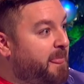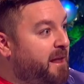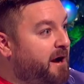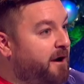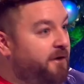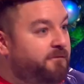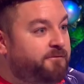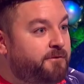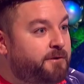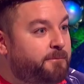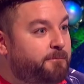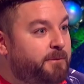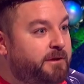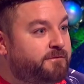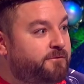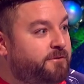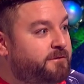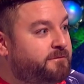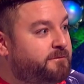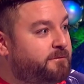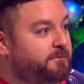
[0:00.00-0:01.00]
I thought the
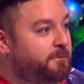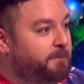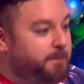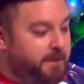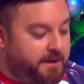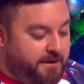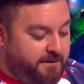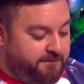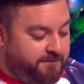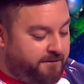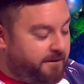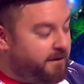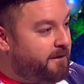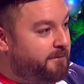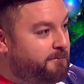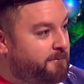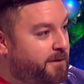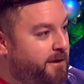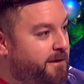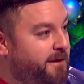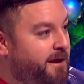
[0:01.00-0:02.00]
best Christmas would be if I,
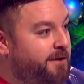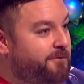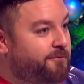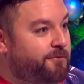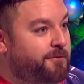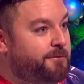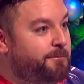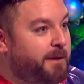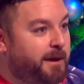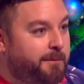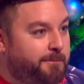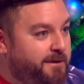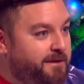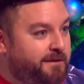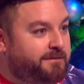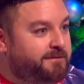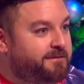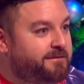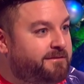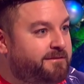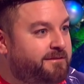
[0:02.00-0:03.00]
my leg grew back, but
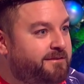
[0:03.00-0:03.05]
this...